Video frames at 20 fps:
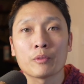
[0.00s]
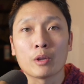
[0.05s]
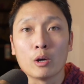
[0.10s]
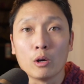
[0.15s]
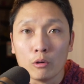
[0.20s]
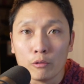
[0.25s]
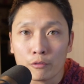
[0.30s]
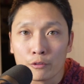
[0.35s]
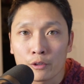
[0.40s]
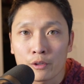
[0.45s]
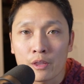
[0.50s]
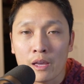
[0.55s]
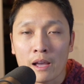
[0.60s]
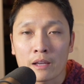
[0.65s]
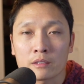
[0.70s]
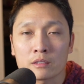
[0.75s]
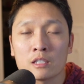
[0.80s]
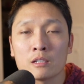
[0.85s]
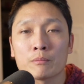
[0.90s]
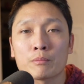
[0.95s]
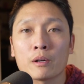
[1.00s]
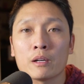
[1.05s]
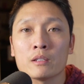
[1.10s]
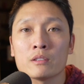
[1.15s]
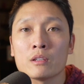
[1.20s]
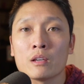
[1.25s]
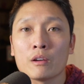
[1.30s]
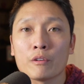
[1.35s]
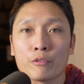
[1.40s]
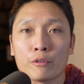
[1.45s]
over the asking
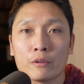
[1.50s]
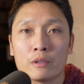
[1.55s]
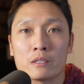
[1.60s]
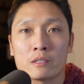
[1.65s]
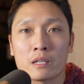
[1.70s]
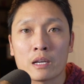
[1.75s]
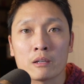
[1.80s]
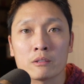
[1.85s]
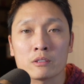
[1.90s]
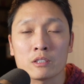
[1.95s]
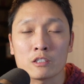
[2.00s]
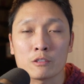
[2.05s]
price for this house,